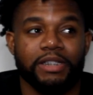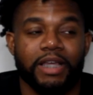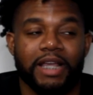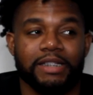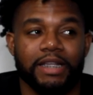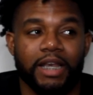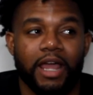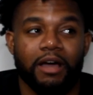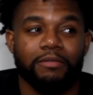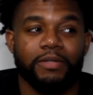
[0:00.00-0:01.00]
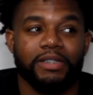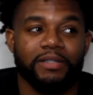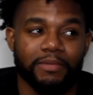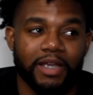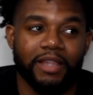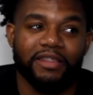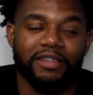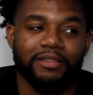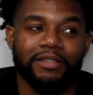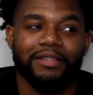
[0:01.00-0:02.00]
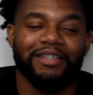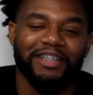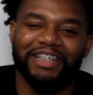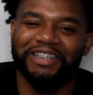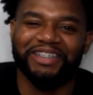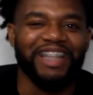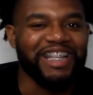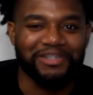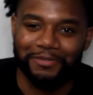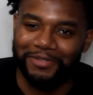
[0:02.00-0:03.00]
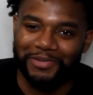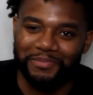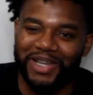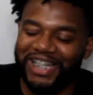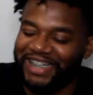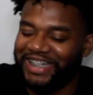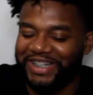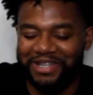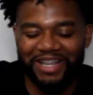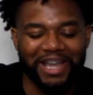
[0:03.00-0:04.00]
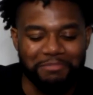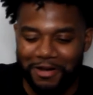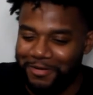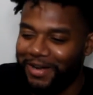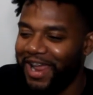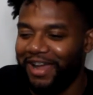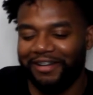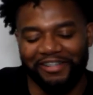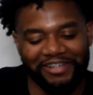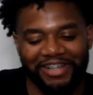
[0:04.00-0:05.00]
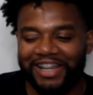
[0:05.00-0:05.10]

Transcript: into SNL, which to me, that's doing too much. Come on now.